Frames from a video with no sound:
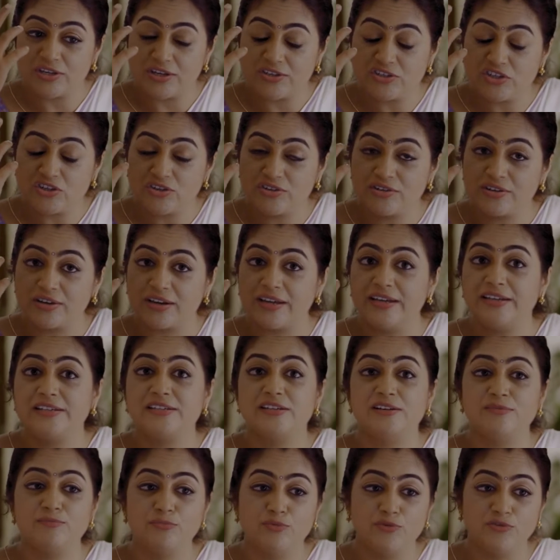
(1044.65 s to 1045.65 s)
such a
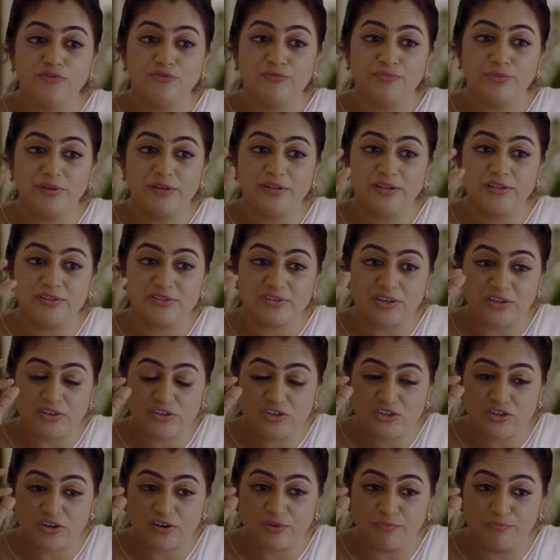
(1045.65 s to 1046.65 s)
greater movement, it's
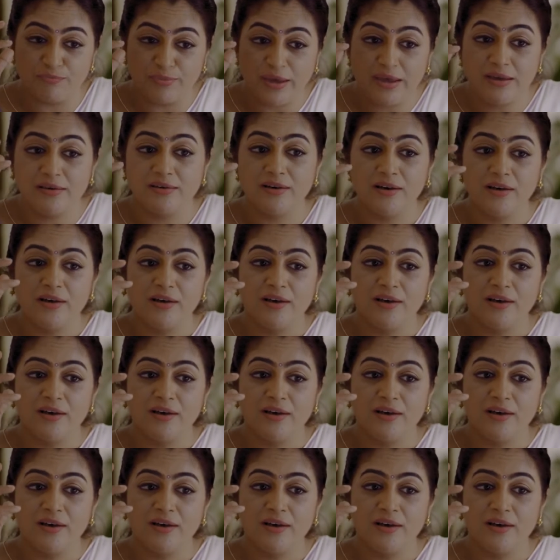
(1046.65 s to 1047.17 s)
such a big,